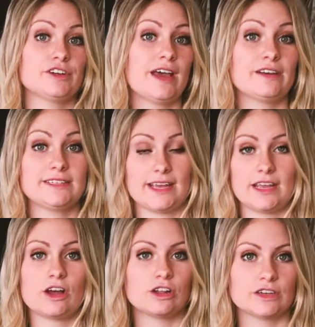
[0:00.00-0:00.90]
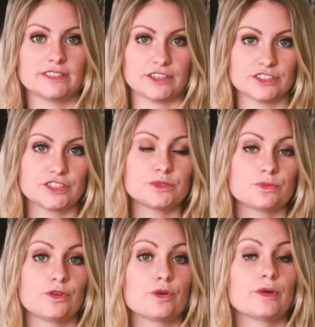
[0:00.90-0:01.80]
learned how to tag all our sensors,
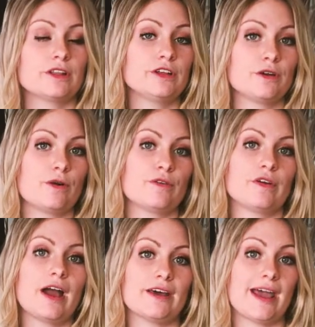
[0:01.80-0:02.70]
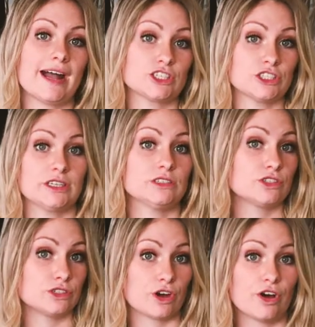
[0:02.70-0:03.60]
we'll quickly go over how to actually
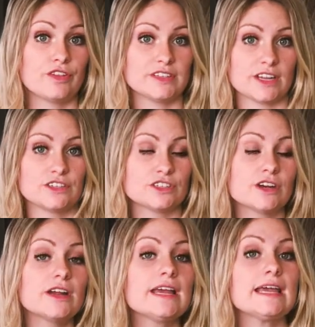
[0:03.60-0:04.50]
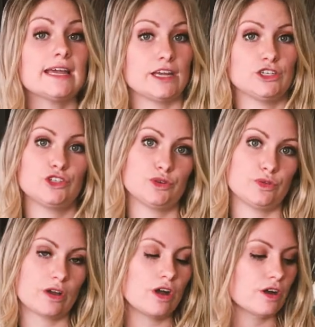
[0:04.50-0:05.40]
install the sensor
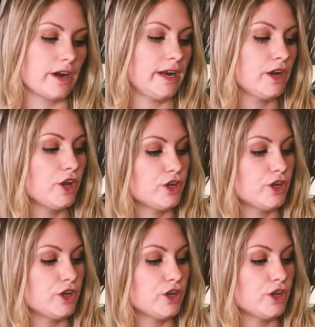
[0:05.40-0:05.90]
into the concrete.